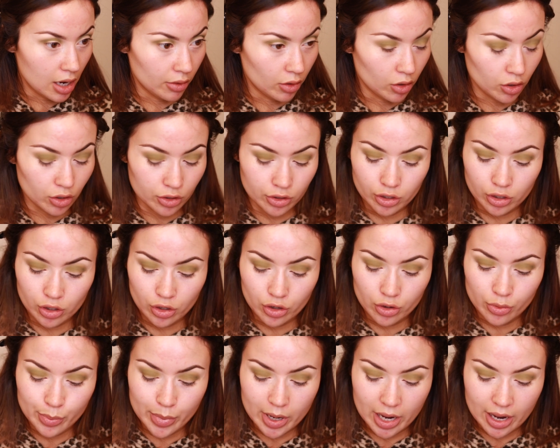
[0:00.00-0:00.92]
I'm gonna
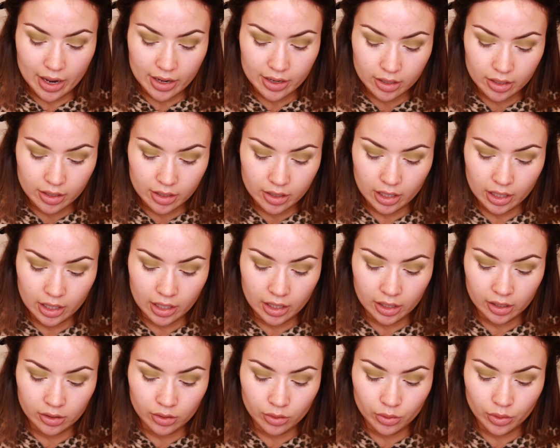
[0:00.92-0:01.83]
go back
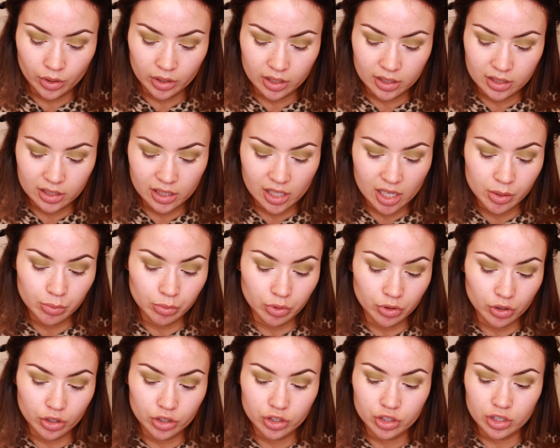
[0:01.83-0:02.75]
in with the same
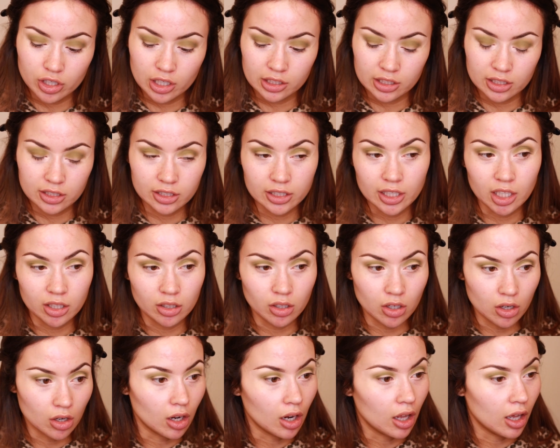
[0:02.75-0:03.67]
brush and the same
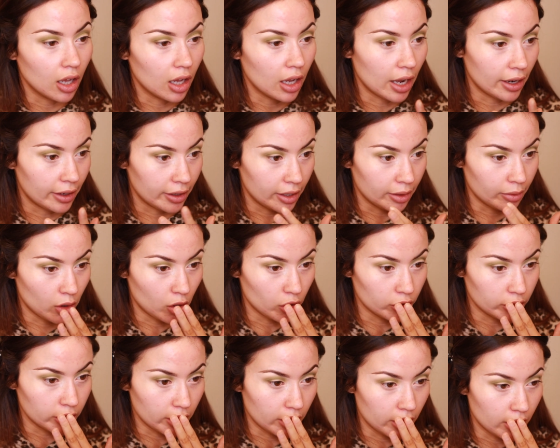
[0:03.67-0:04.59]
colour, and I'm
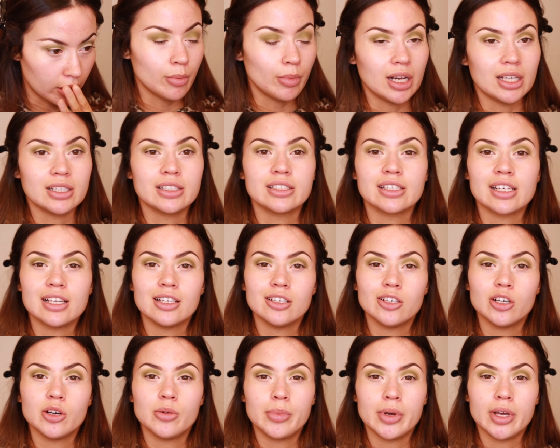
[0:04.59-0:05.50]
gonna blend it a
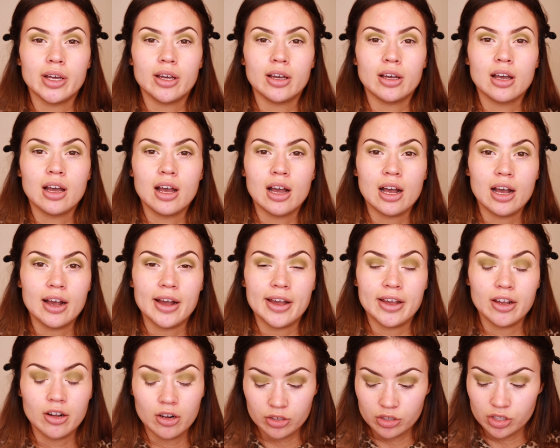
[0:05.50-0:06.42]
little bit
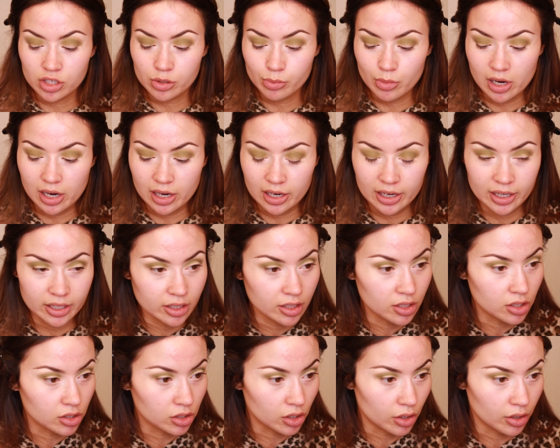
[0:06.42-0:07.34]
higher onto my eye
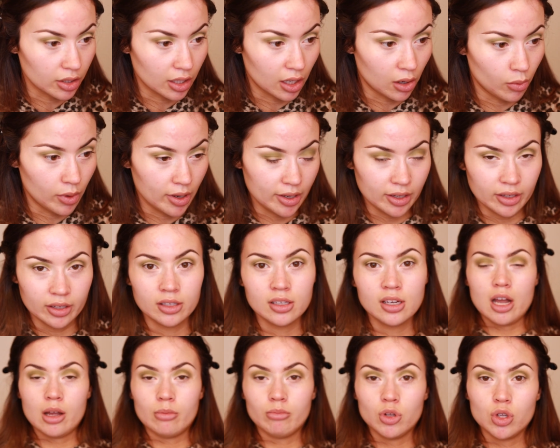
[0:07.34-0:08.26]
so that when
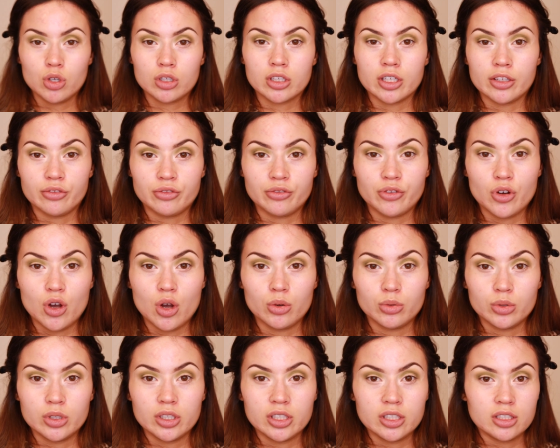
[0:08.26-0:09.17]
I'm looking
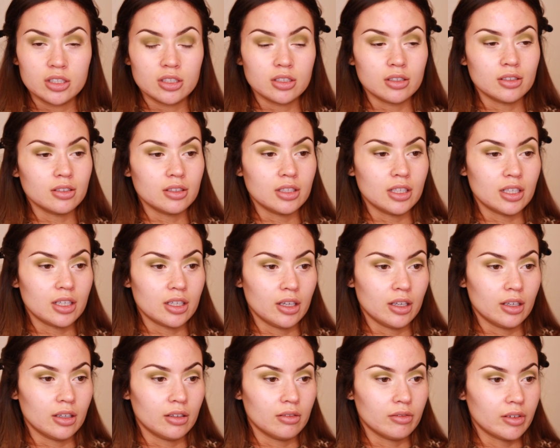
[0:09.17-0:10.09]
forward you
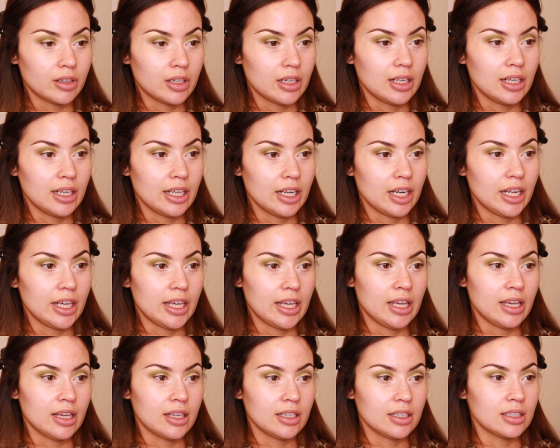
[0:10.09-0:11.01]
can
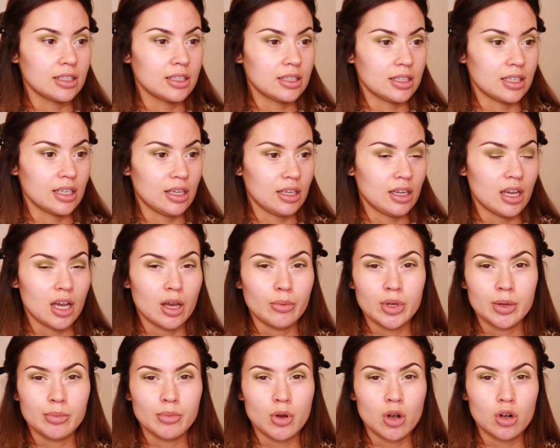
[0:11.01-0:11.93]
clearly see a
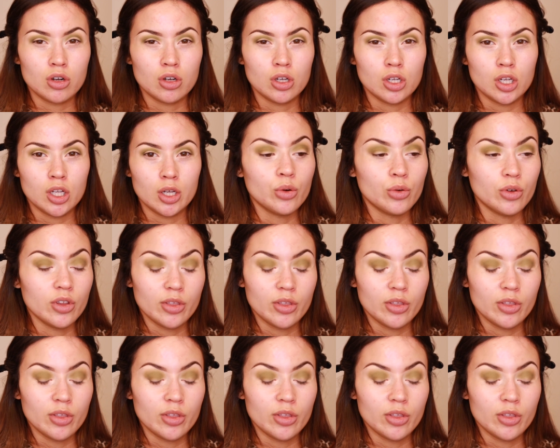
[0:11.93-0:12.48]
bit more colour.